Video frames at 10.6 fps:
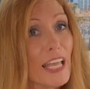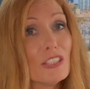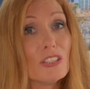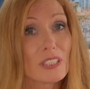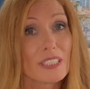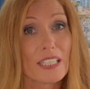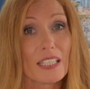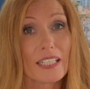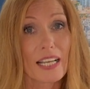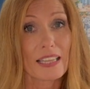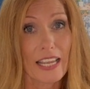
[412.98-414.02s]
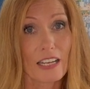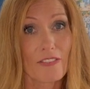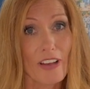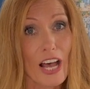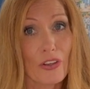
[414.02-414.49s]
you could sell it at land
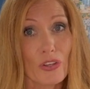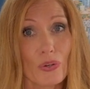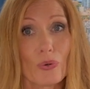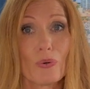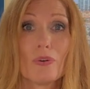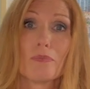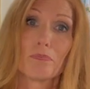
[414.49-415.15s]
value,